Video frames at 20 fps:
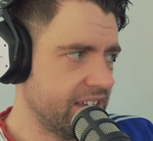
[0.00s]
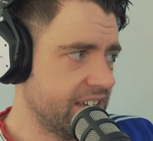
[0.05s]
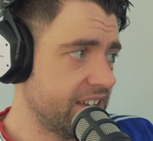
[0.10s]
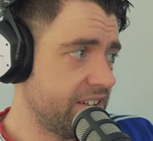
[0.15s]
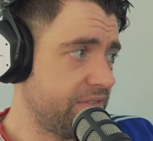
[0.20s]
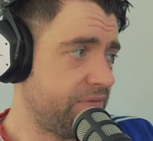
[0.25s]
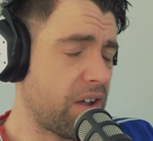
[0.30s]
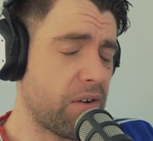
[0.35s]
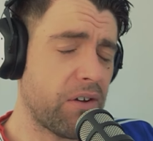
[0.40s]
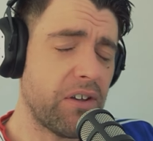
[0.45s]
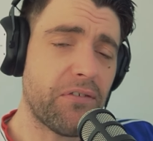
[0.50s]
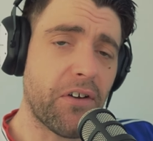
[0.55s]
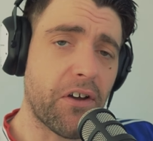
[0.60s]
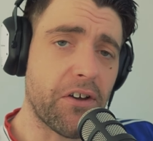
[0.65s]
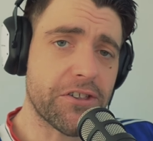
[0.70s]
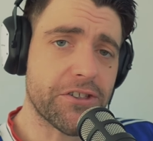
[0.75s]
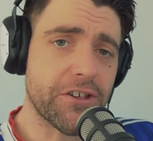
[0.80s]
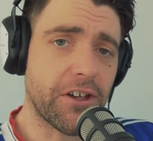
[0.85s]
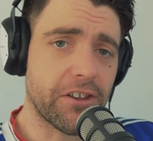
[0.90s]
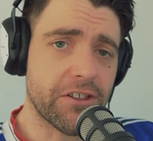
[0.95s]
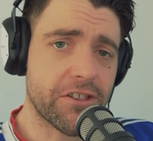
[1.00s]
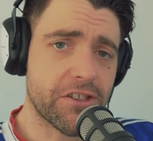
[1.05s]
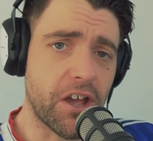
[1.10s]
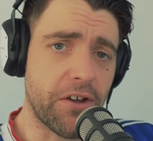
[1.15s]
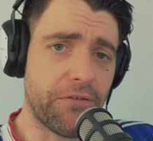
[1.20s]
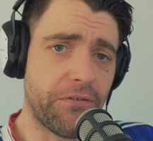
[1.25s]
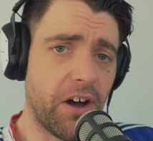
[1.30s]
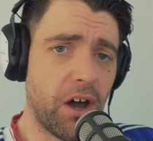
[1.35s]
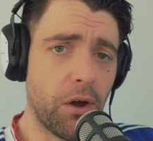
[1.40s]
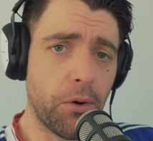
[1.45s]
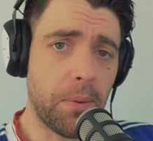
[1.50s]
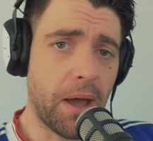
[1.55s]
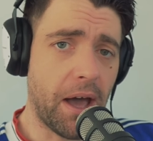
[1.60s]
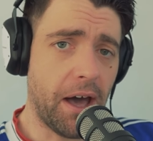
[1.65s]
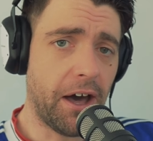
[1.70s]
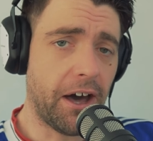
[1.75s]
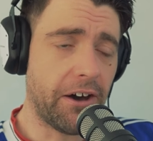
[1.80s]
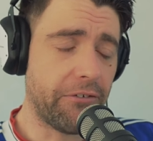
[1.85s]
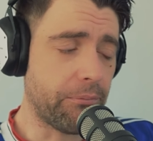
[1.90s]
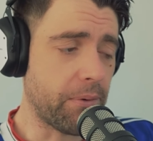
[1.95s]
very, very solid so far. We're about
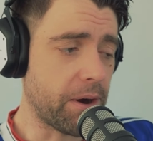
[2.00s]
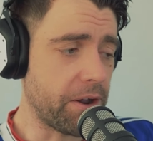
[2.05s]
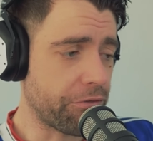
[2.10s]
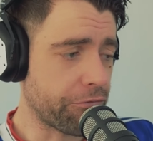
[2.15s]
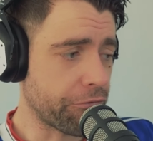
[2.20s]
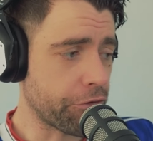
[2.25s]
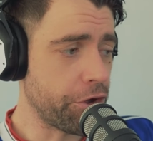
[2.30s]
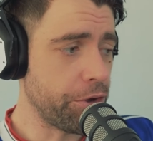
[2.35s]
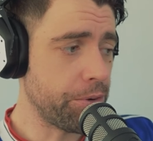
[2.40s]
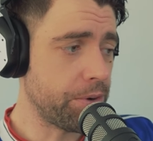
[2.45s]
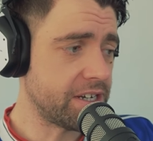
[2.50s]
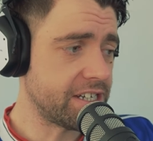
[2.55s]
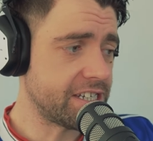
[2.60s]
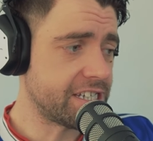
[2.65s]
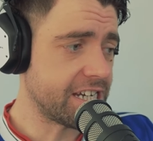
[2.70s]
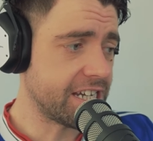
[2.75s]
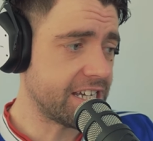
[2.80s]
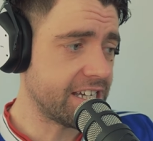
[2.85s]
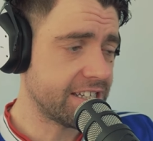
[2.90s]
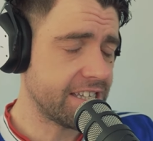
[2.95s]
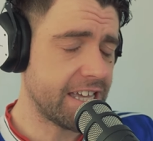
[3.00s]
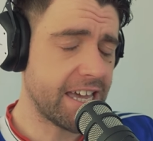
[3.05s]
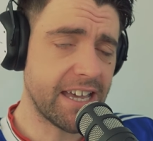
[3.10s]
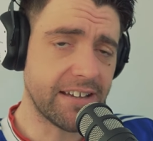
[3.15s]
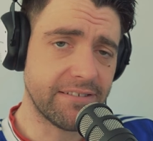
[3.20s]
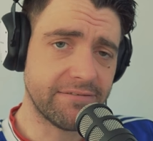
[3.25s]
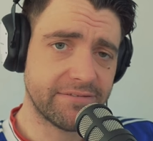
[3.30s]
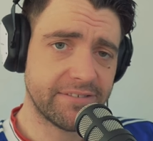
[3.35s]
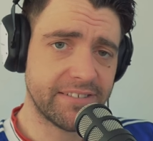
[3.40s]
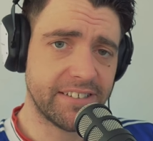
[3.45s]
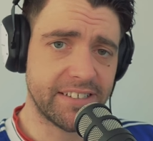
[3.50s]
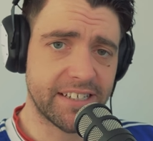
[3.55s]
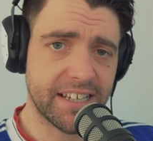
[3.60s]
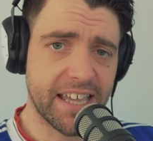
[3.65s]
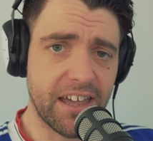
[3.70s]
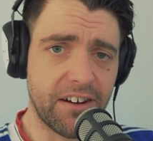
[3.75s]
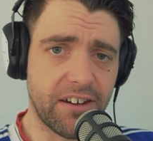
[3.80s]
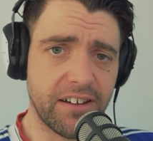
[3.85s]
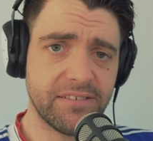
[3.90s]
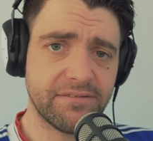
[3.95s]
halfway through. And yeah, and
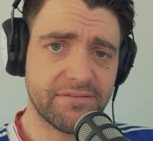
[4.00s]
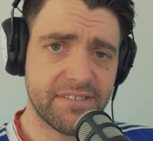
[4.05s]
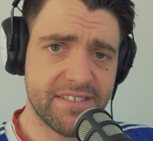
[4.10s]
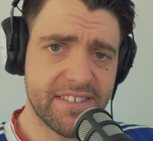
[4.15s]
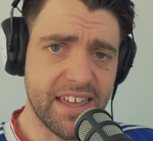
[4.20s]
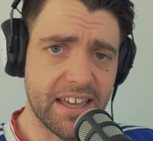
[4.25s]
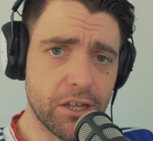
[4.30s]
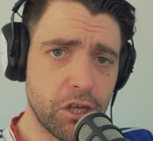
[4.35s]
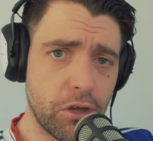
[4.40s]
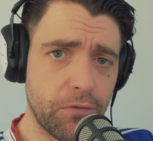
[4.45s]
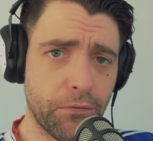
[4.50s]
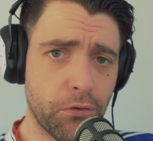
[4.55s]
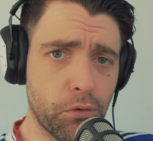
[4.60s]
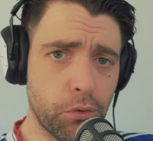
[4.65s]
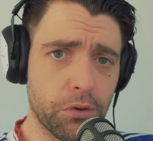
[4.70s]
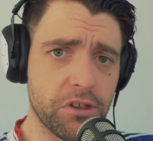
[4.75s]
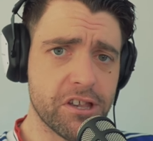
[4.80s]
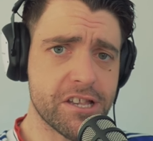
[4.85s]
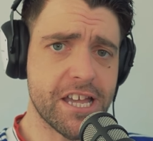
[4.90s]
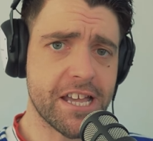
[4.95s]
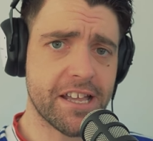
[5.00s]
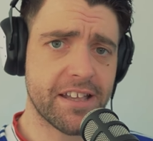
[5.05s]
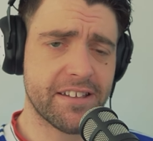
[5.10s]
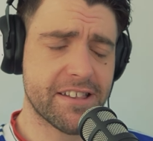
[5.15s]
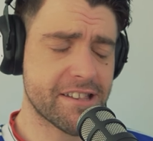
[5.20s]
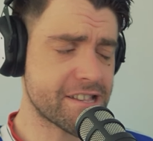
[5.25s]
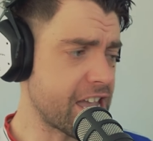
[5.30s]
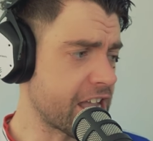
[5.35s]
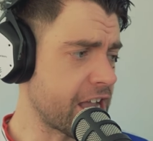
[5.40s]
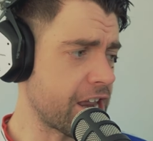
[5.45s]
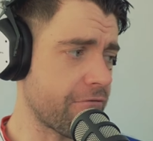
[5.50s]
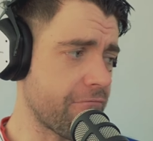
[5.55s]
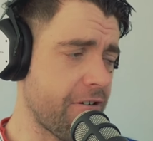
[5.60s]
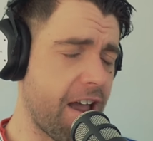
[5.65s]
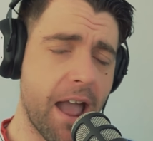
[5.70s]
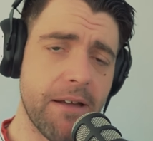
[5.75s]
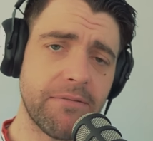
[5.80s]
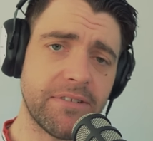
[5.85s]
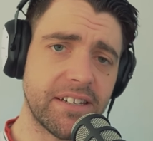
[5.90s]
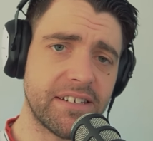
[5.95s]
again, I thank you for sticking
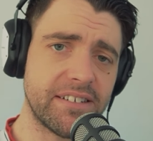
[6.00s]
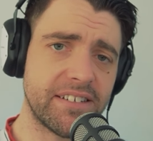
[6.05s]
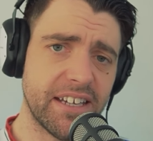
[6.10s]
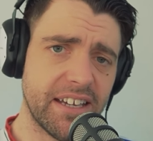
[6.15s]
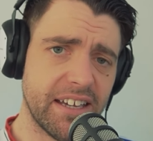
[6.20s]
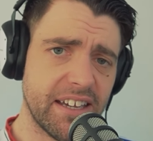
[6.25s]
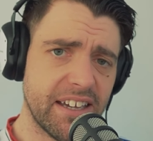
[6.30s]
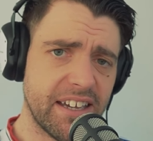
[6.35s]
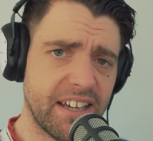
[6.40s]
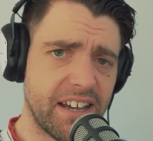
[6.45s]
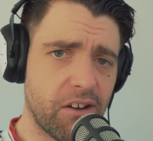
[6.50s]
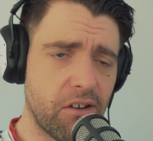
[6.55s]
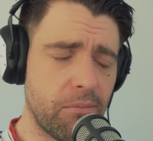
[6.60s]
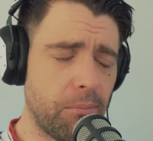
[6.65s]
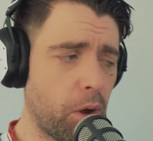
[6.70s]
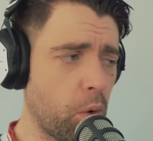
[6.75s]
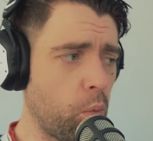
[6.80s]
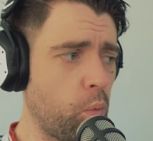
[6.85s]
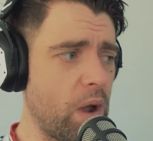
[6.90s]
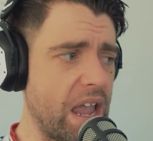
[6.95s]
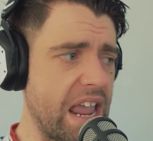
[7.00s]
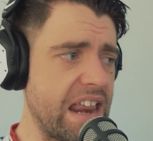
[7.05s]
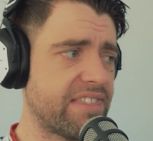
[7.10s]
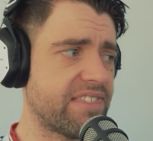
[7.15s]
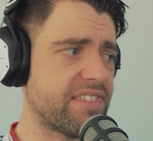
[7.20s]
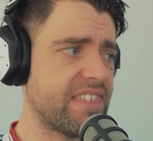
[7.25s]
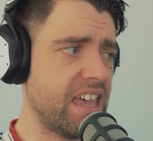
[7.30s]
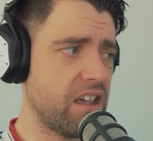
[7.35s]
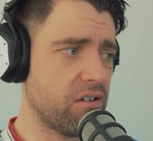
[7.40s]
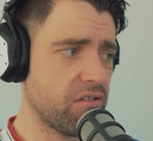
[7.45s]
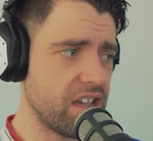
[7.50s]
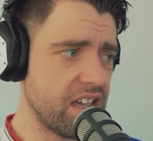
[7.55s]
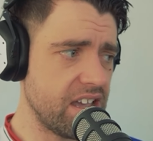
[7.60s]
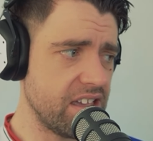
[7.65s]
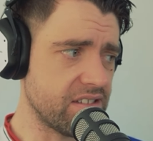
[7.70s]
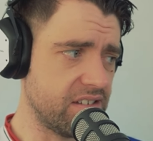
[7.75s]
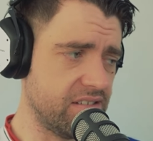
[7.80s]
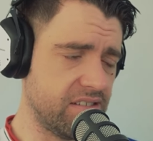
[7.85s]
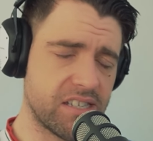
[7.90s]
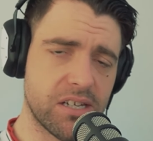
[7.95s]
around and hearing my weird
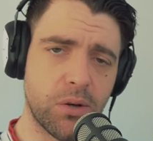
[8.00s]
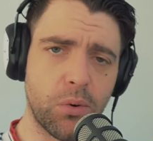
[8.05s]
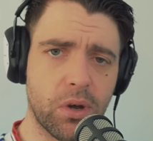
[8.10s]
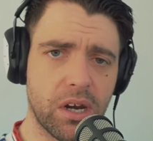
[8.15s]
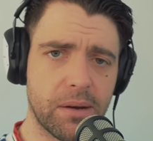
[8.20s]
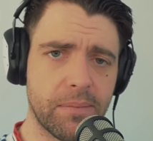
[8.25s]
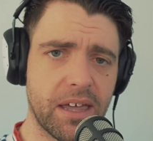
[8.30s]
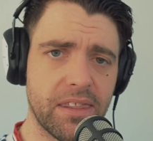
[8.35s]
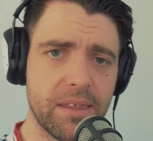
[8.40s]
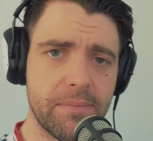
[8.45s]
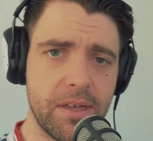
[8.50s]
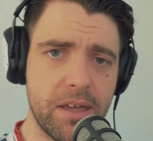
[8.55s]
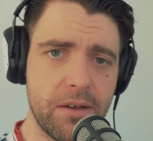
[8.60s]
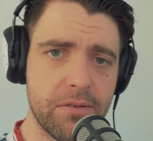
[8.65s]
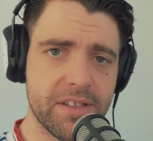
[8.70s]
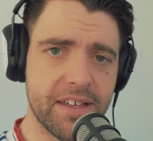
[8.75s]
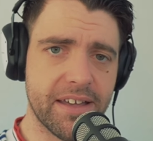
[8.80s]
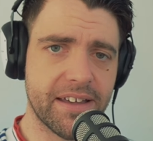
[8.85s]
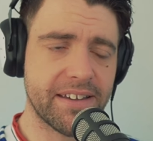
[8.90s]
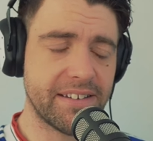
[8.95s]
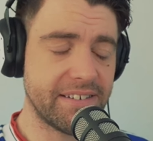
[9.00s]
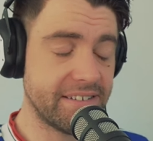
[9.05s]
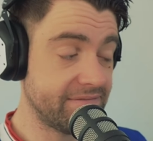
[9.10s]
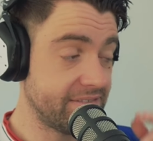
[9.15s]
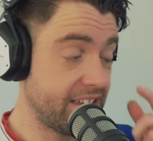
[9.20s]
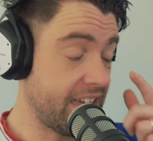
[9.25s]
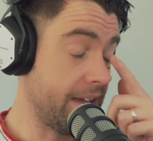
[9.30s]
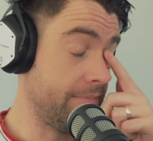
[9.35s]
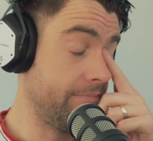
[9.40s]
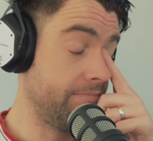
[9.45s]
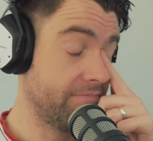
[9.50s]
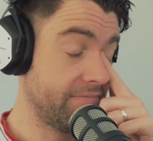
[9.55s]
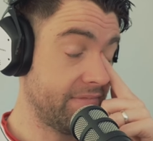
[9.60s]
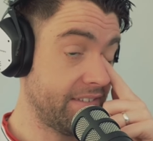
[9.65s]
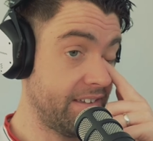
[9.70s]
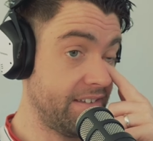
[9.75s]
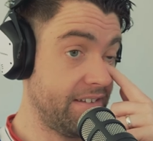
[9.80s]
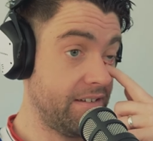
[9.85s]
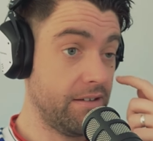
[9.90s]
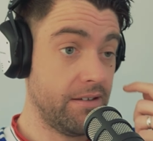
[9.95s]
theories and talking about the music. And yeah,
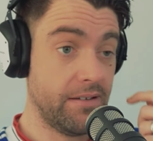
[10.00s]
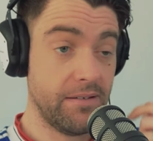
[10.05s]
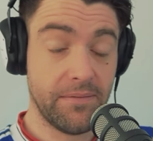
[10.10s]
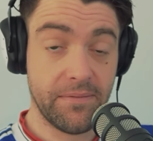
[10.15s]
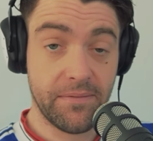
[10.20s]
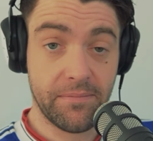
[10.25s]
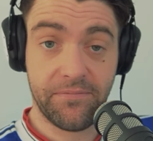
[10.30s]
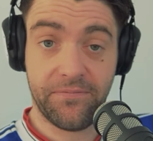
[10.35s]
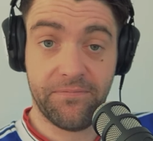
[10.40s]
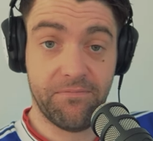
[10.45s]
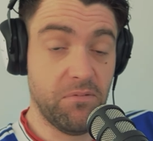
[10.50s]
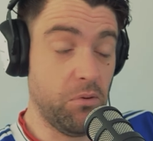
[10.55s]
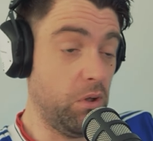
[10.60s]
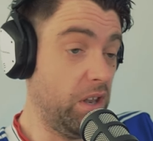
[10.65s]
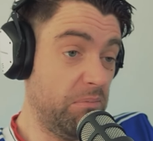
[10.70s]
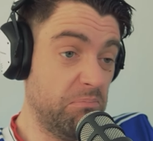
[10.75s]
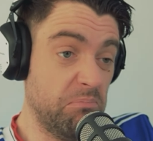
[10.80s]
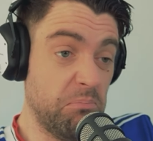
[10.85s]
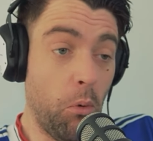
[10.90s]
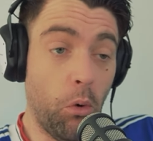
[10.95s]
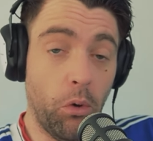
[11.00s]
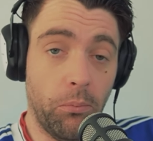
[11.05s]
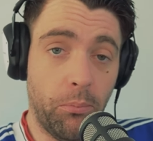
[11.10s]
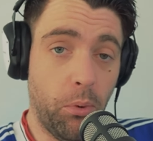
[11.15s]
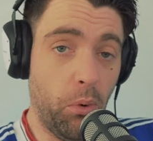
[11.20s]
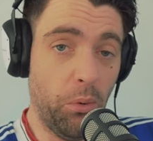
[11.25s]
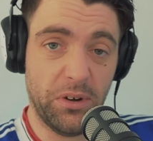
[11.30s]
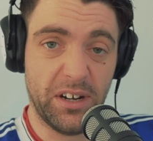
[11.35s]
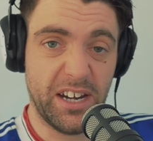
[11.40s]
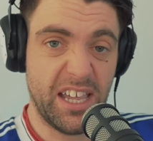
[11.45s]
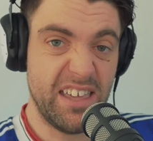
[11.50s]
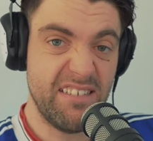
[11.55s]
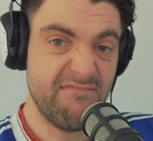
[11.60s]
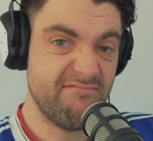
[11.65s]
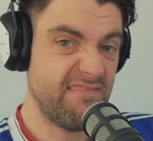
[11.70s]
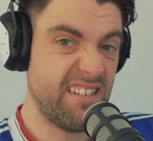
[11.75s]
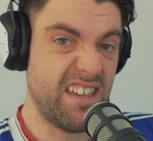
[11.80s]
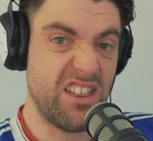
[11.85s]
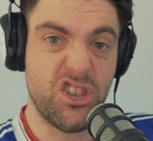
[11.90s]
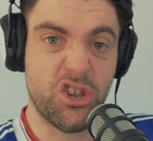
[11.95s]
well, more importantly,
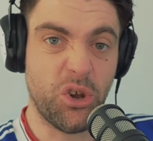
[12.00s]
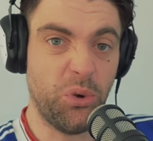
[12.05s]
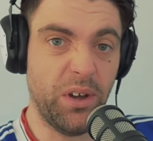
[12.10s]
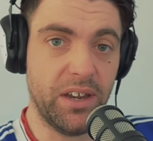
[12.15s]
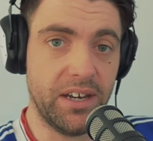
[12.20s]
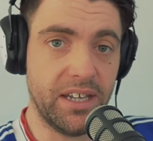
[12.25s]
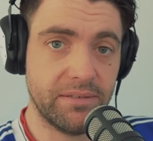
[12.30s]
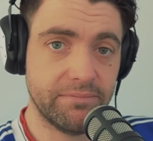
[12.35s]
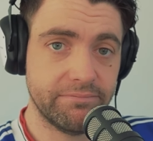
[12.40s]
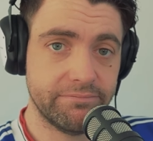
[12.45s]
enjoying it.